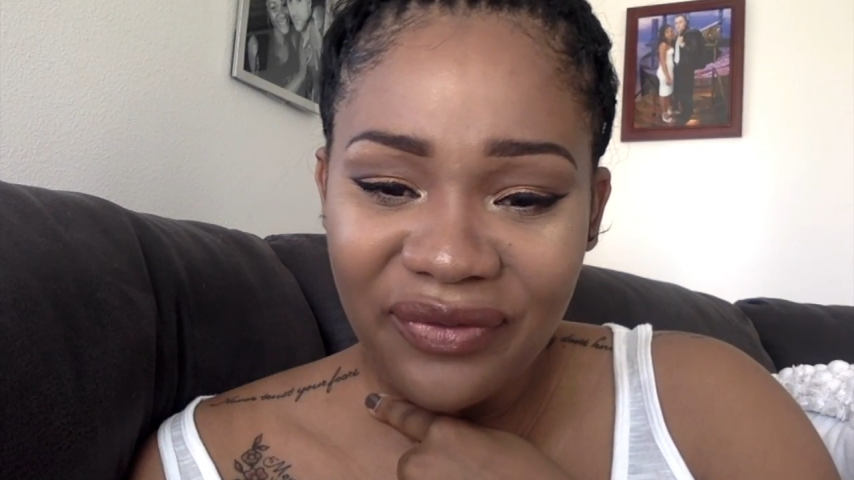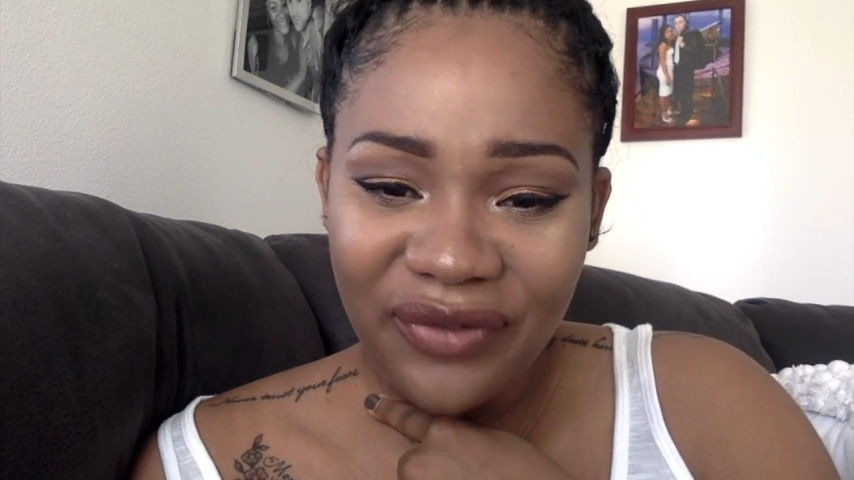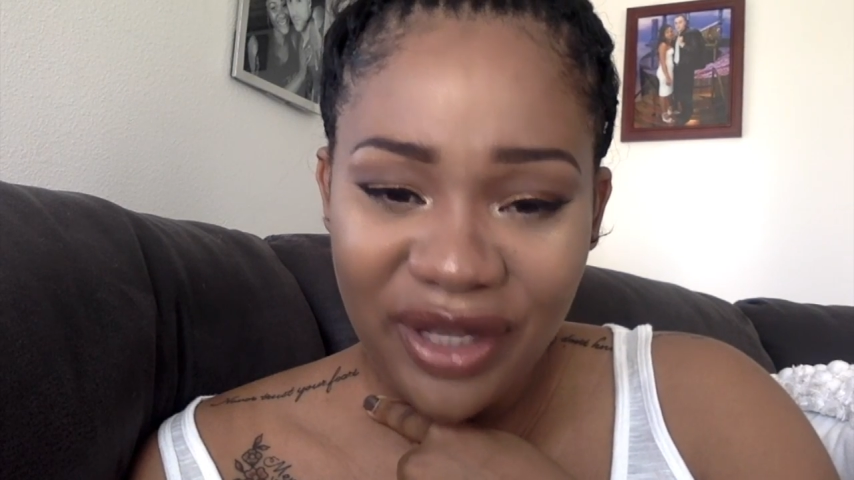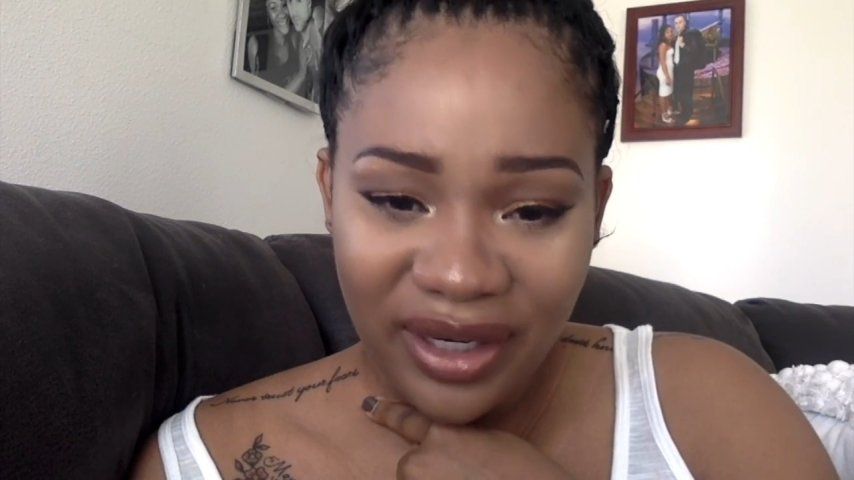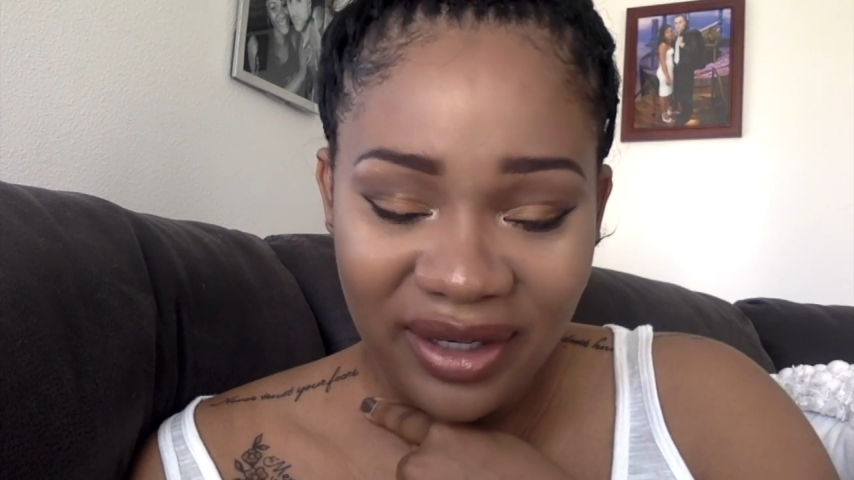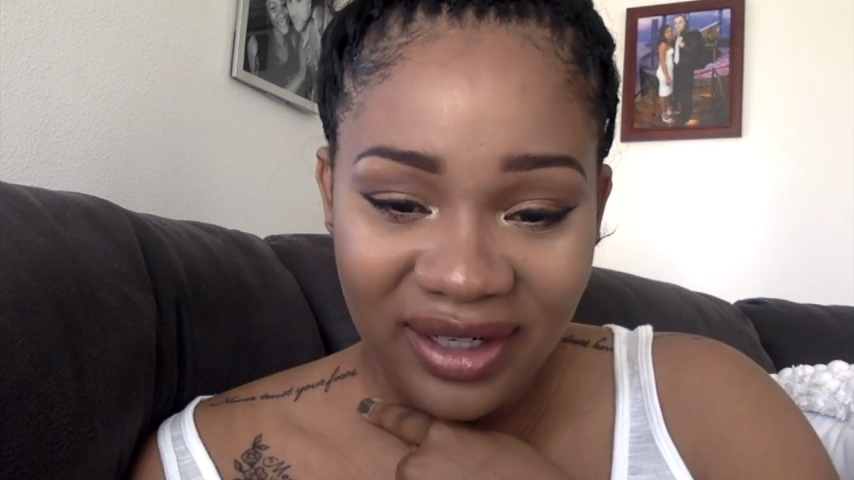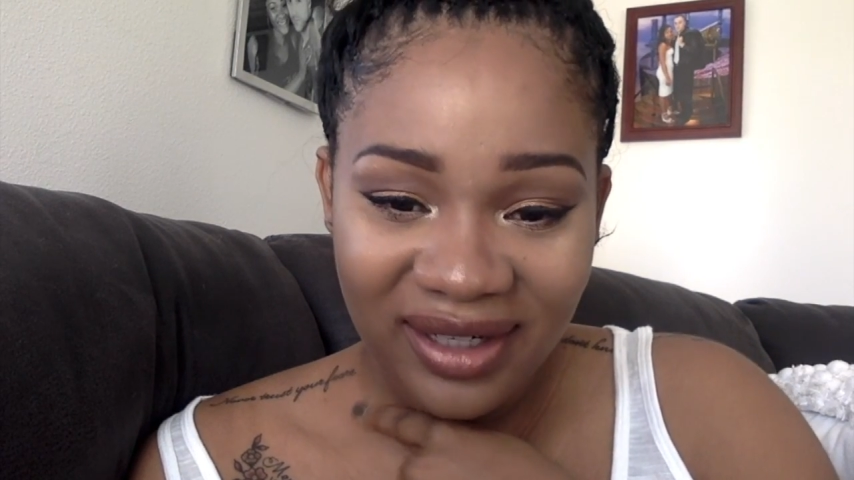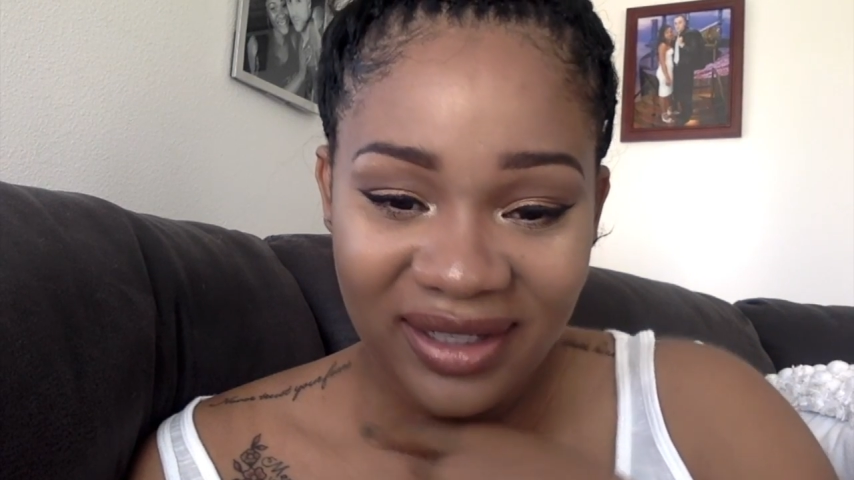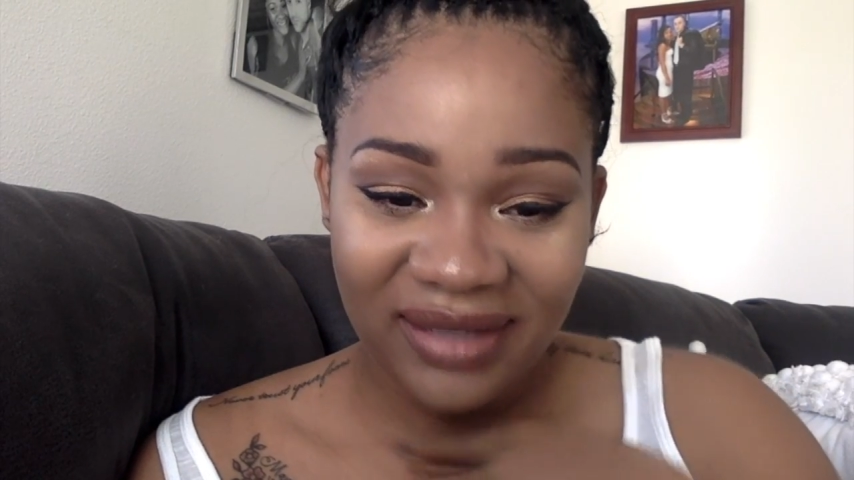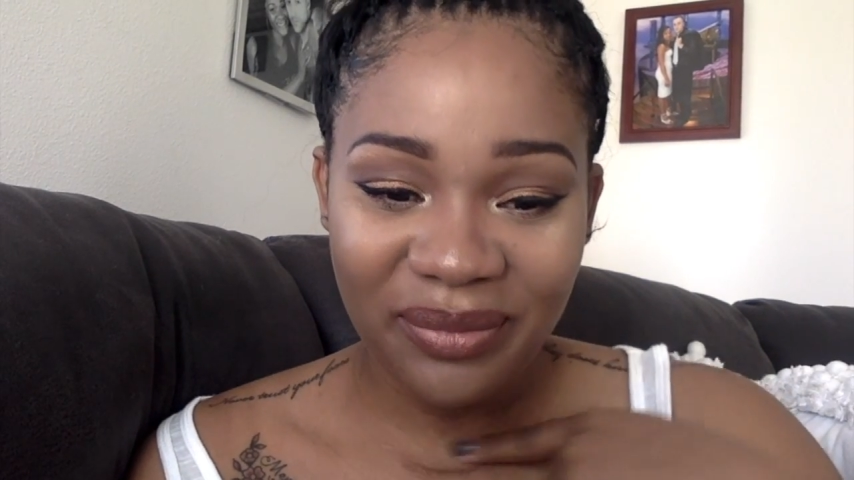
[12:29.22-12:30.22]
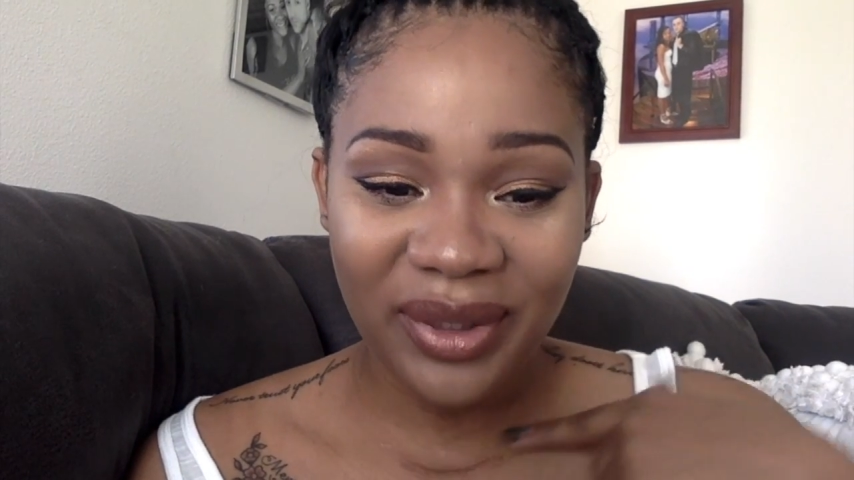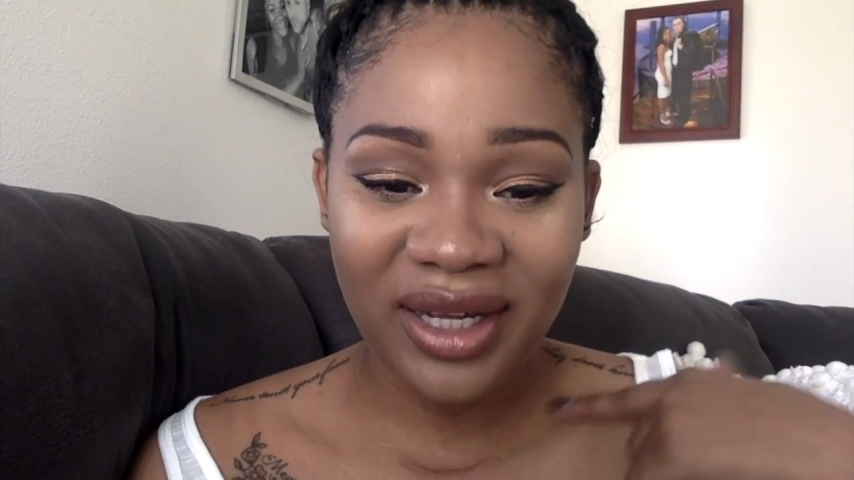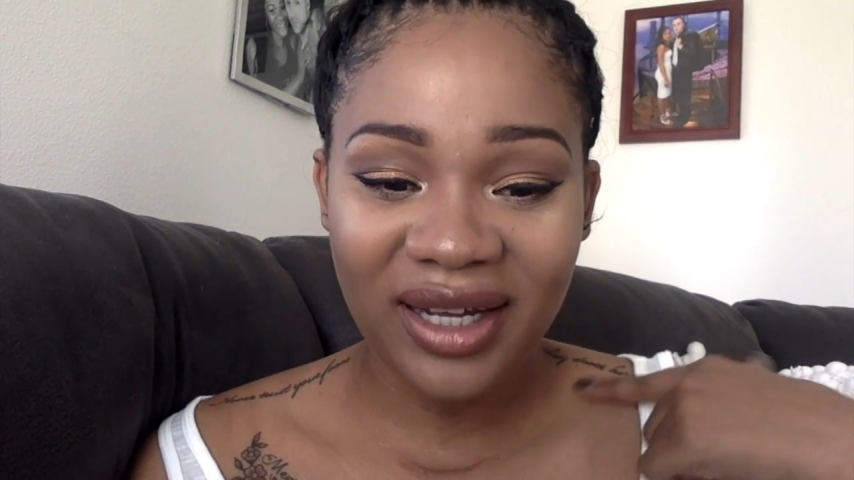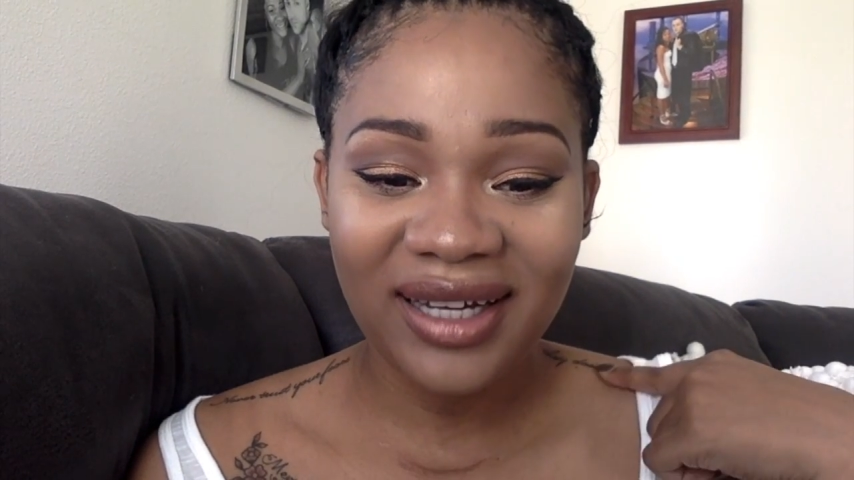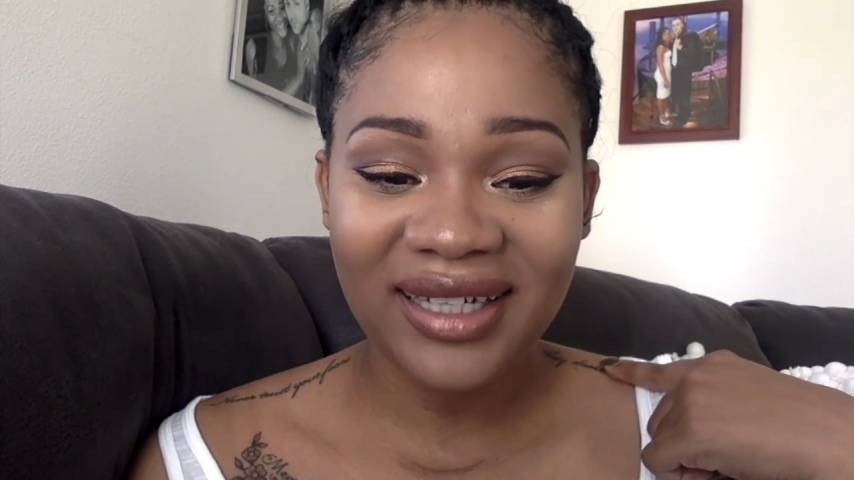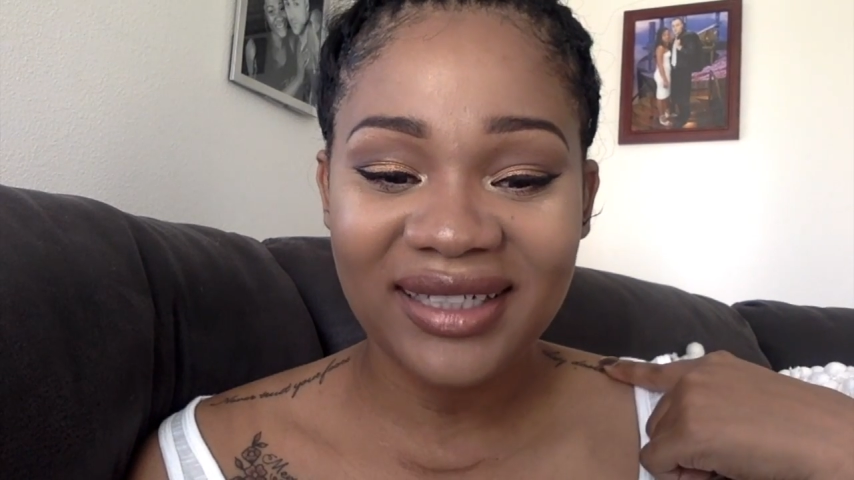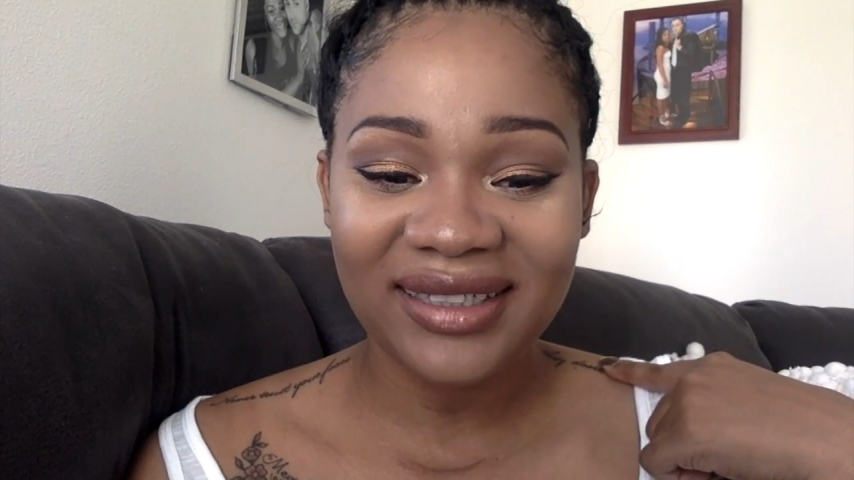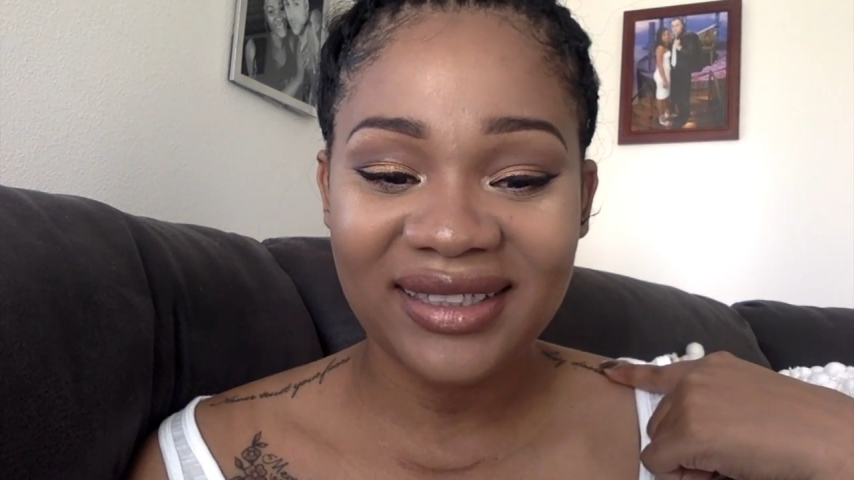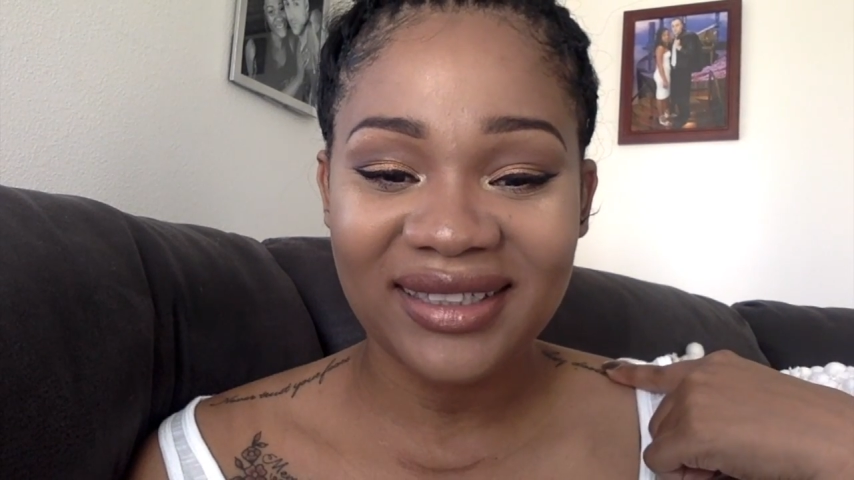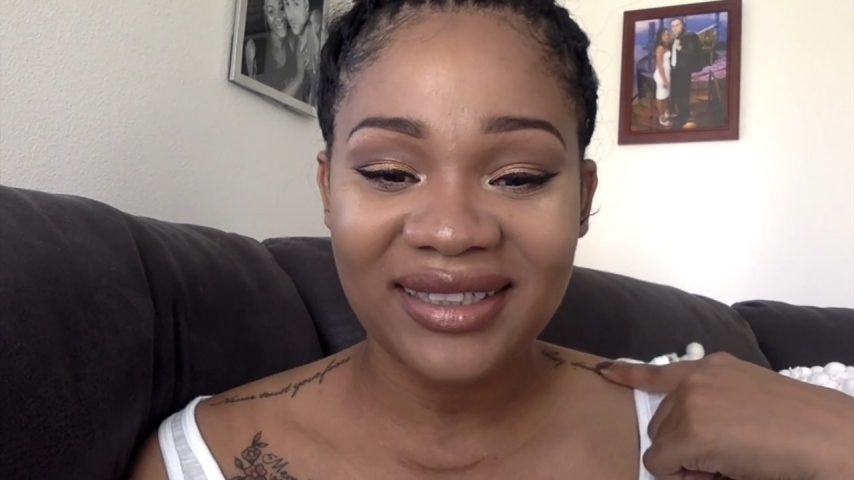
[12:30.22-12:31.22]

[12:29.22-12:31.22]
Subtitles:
fear, because